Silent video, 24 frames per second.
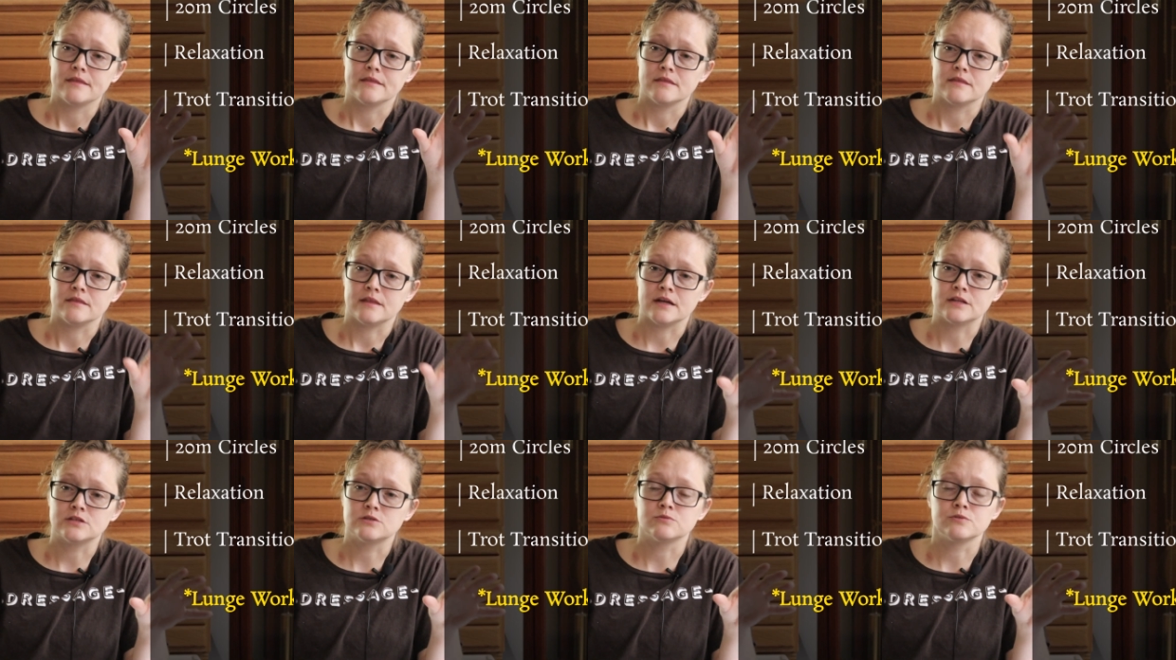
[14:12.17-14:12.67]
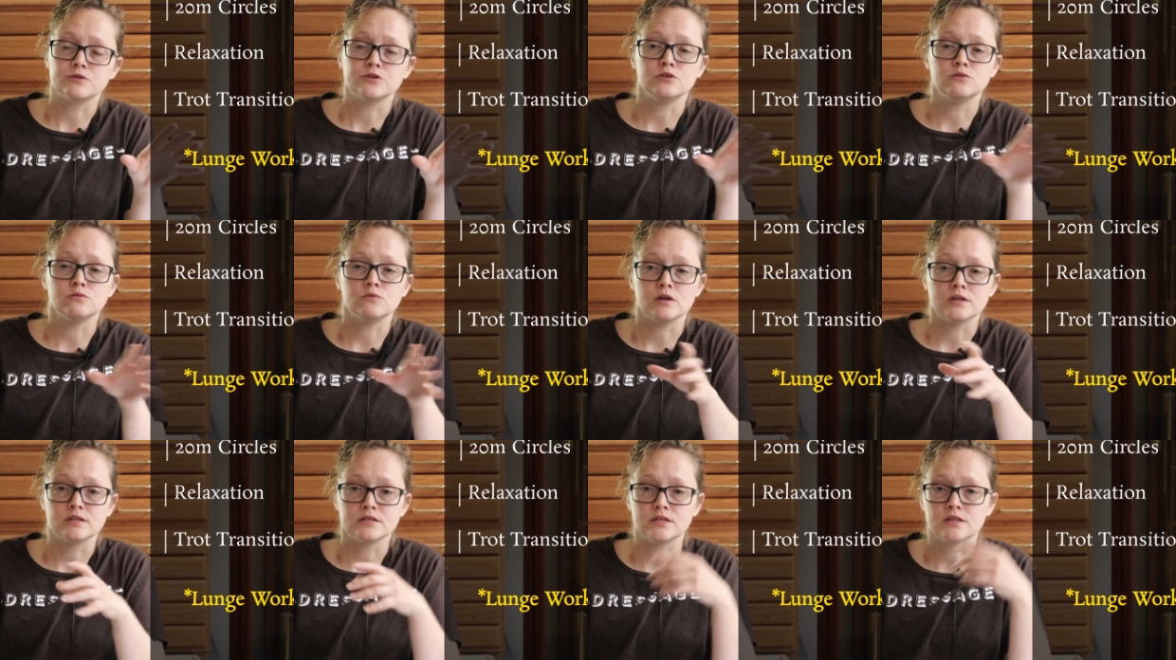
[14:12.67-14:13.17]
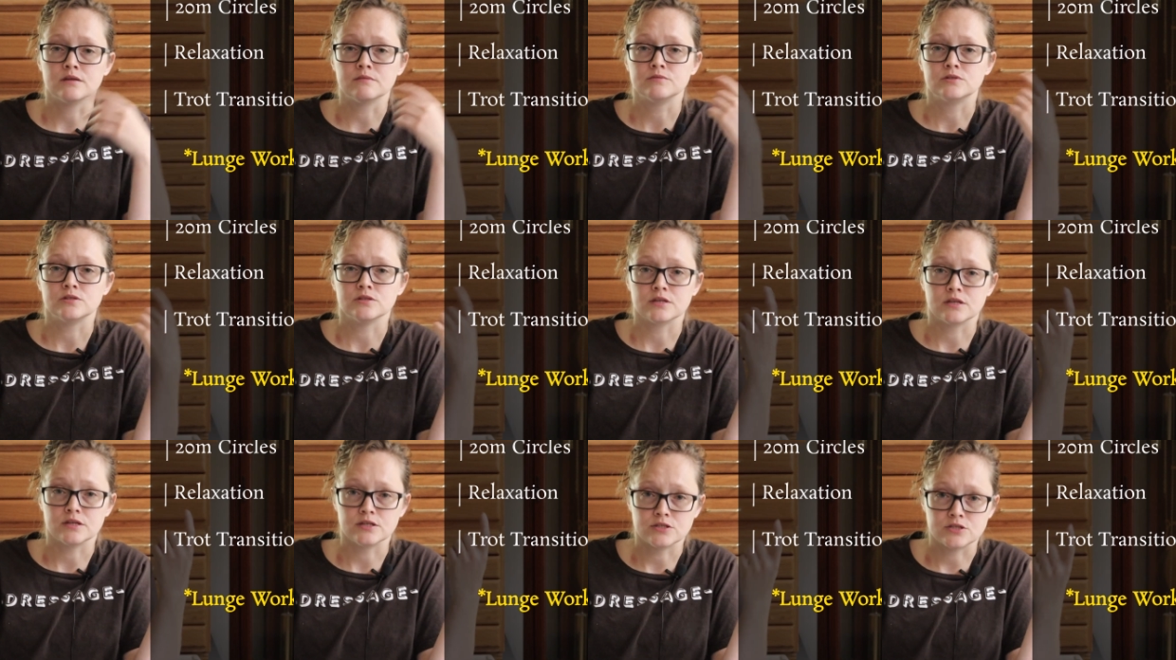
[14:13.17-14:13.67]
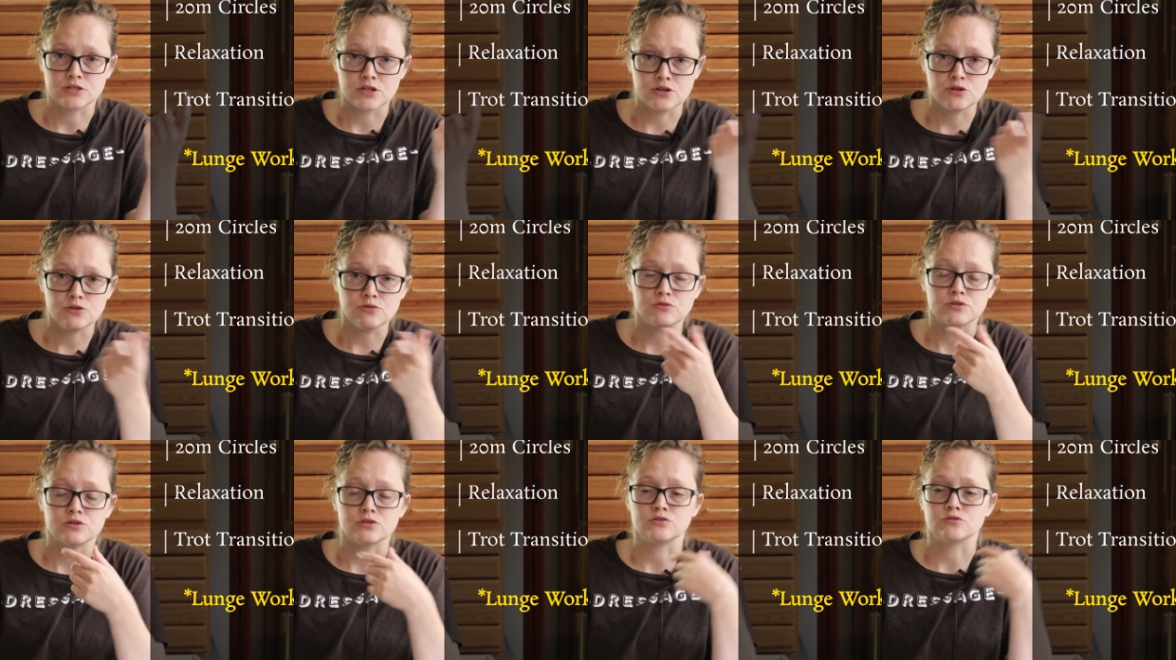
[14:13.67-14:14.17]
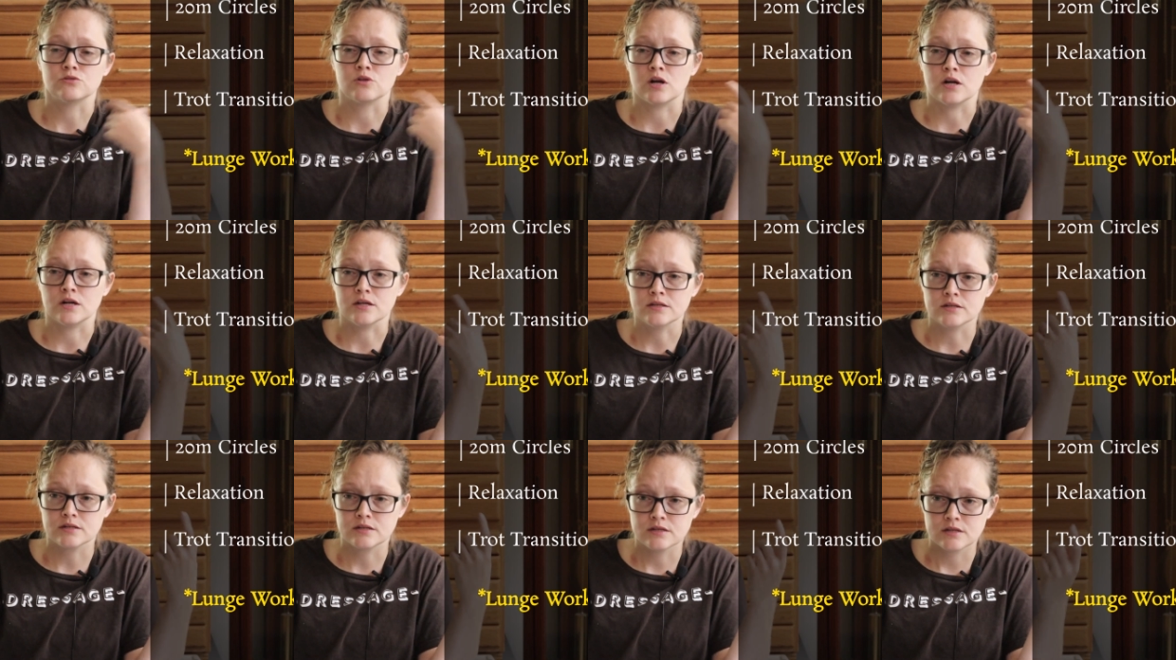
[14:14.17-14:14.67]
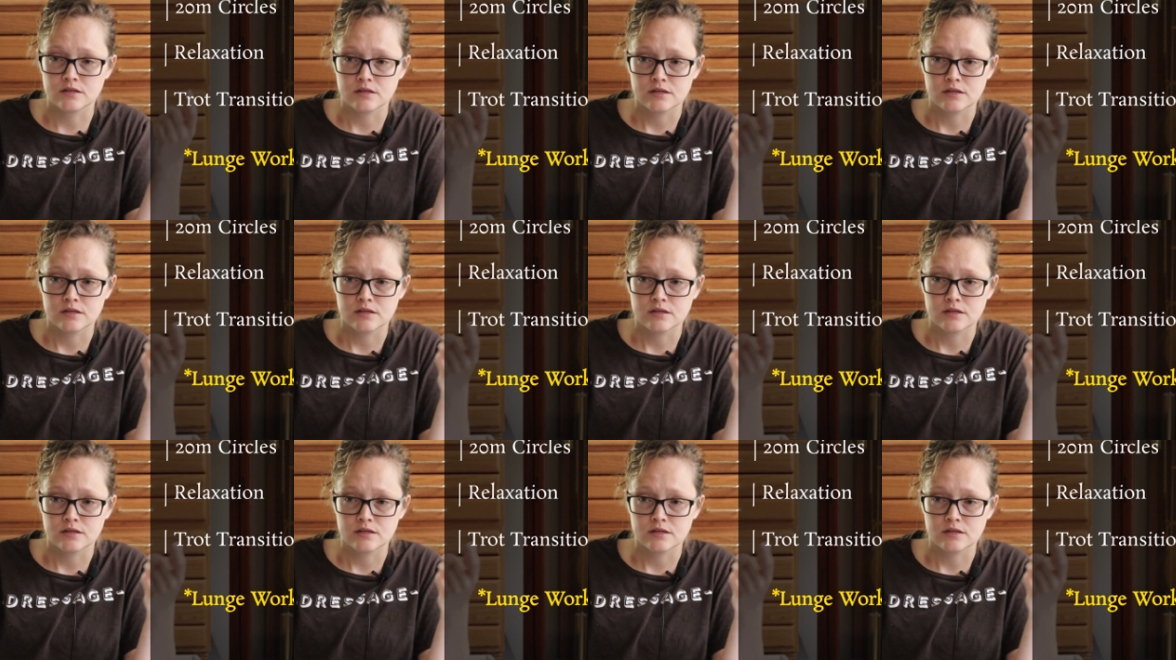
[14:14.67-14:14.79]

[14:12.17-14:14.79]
that's when you want them to continue to trot